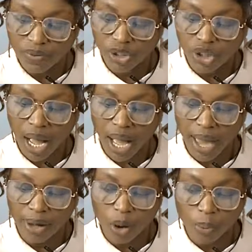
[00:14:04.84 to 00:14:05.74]
the
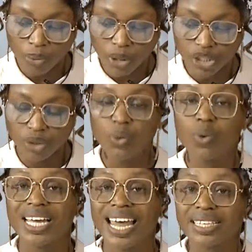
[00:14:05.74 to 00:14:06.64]
Shanghai Cooperation
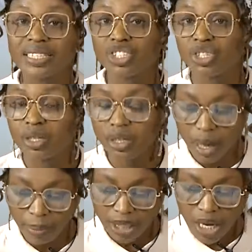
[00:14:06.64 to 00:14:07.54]
Organization
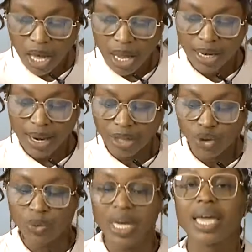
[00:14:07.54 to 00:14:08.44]
summit
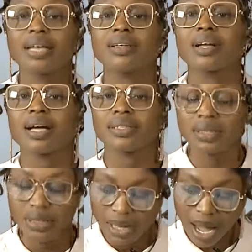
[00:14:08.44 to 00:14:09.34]
last week in
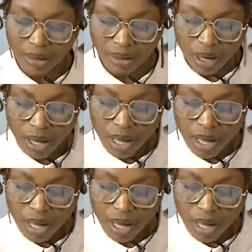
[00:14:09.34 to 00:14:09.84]
Kazakhstan.